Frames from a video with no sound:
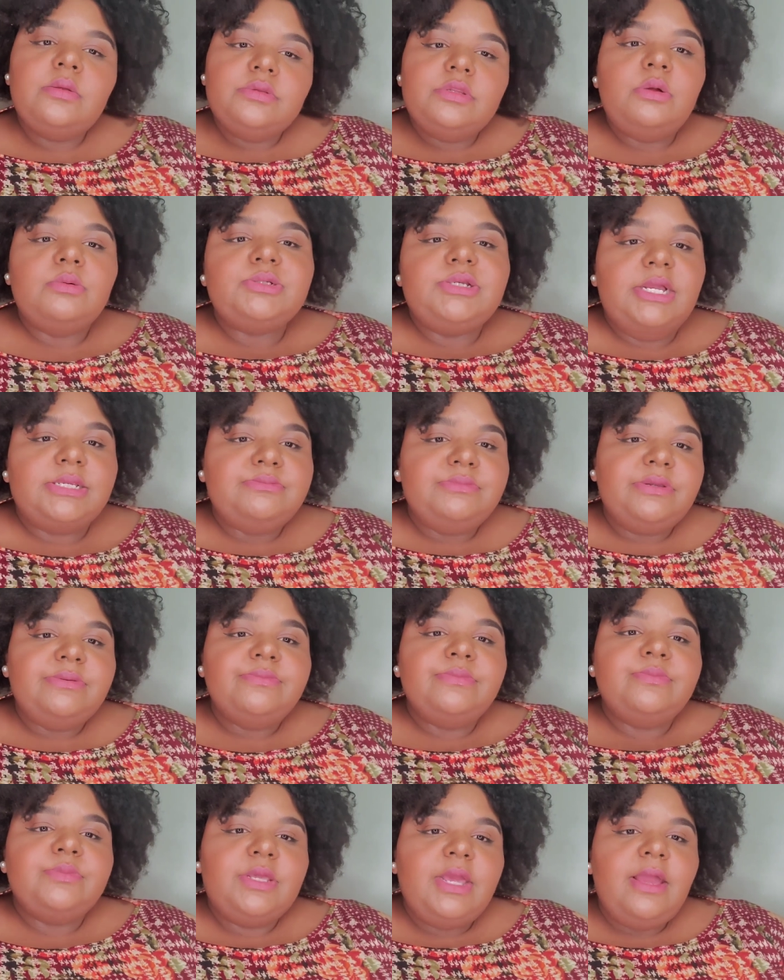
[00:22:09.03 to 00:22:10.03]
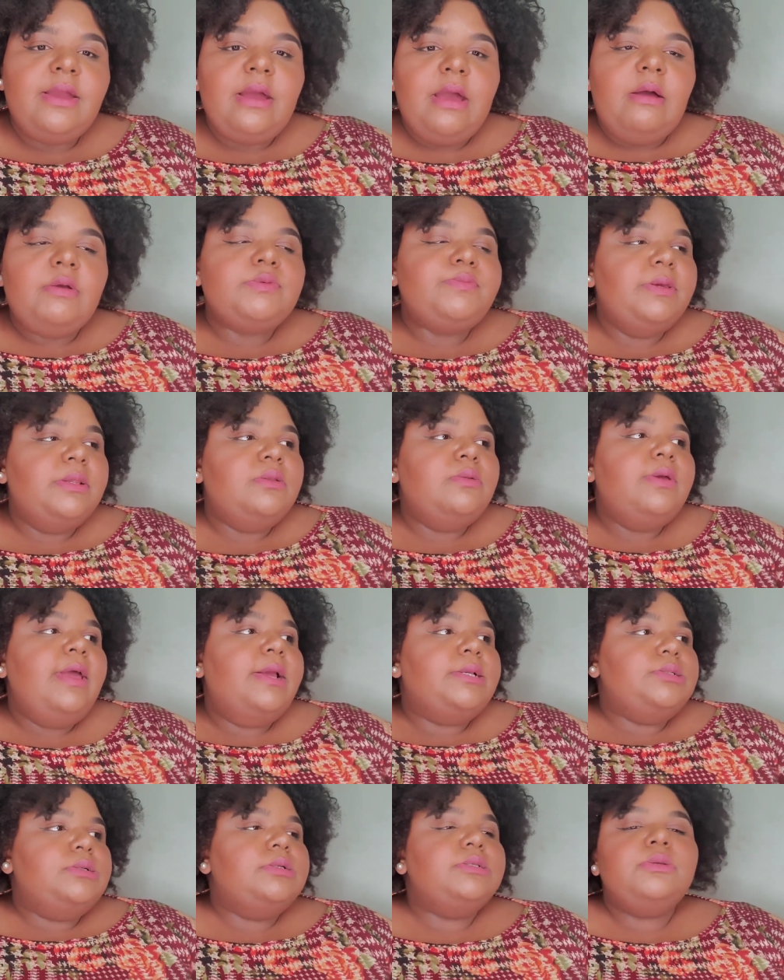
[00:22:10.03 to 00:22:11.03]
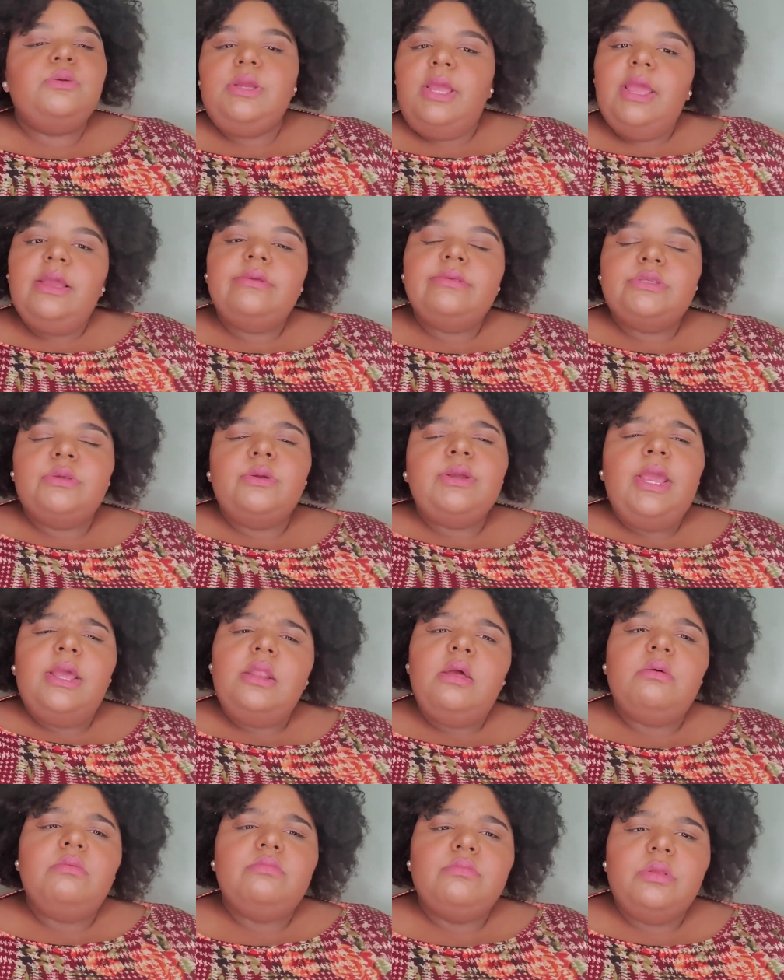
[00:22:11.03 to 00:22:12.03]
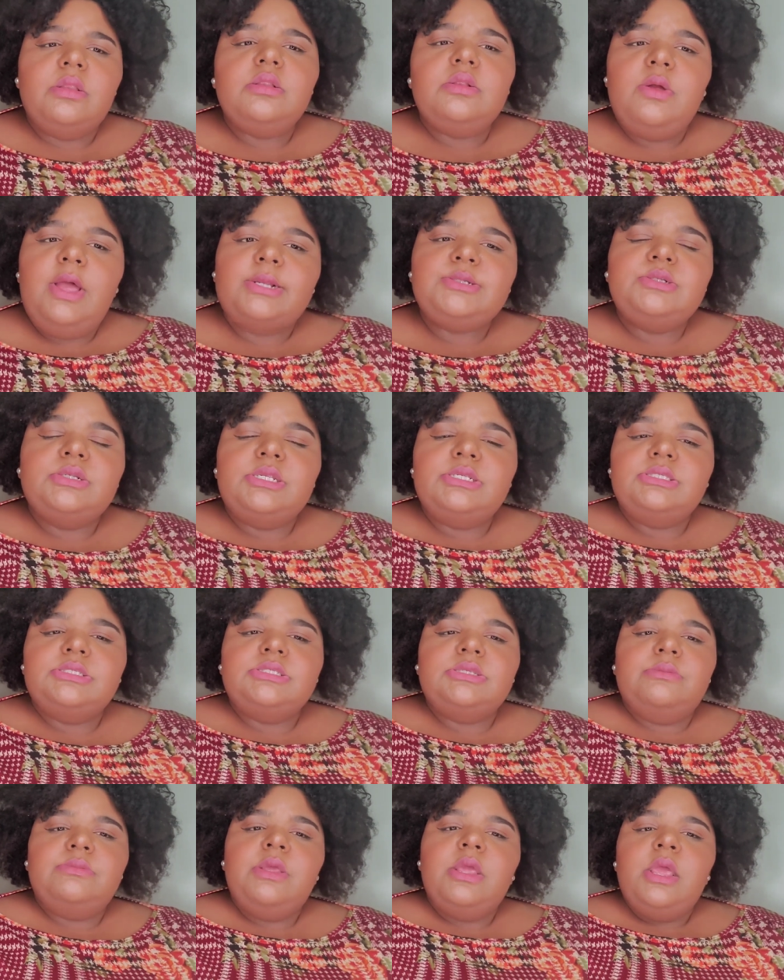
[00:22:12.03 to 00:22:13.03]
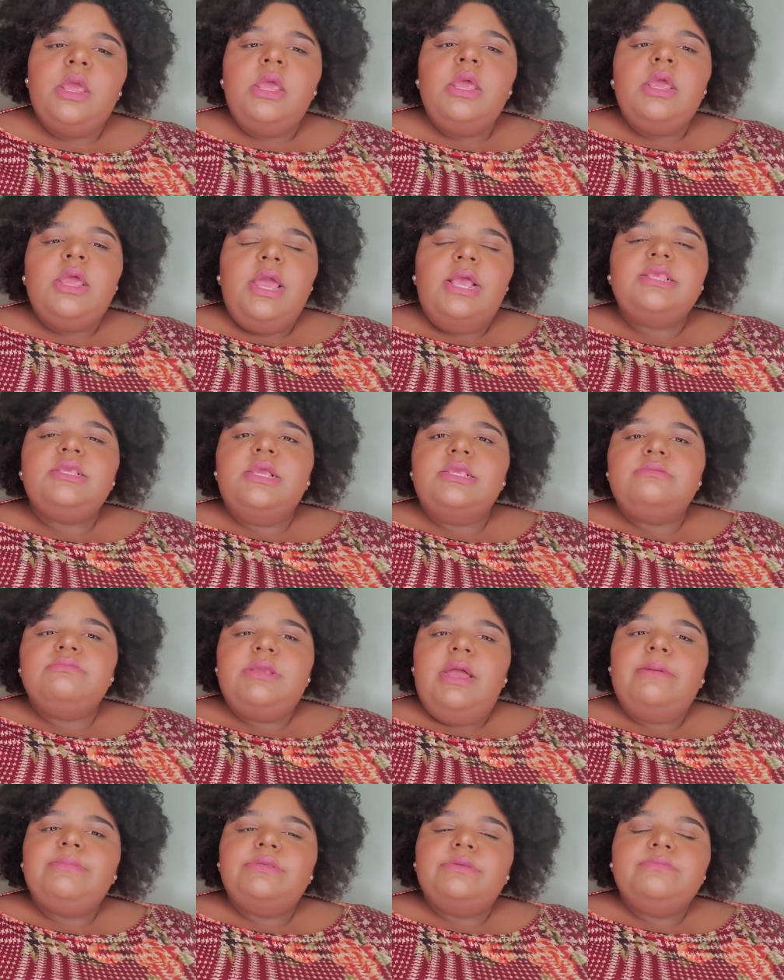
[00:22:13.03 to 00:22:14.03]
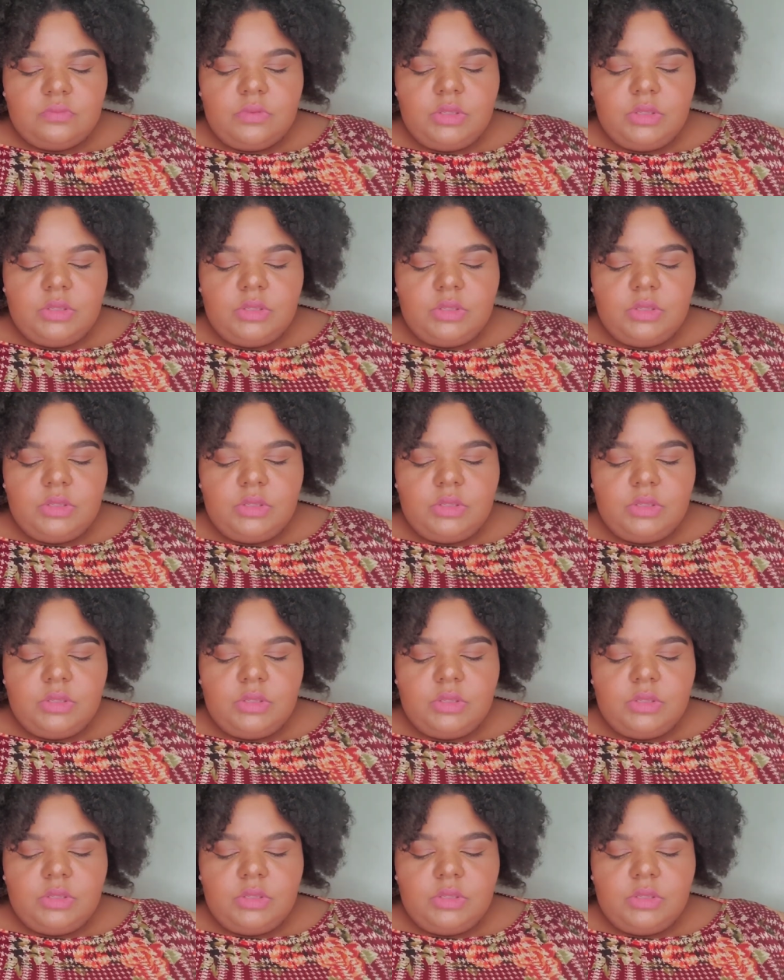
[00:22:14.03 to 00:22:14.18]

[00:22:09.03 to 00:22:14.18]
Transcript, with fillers: Don't judge me. Okay, I was being a little extra. It's okay. It's okay though. A little extra. This is so. It's good sometimes.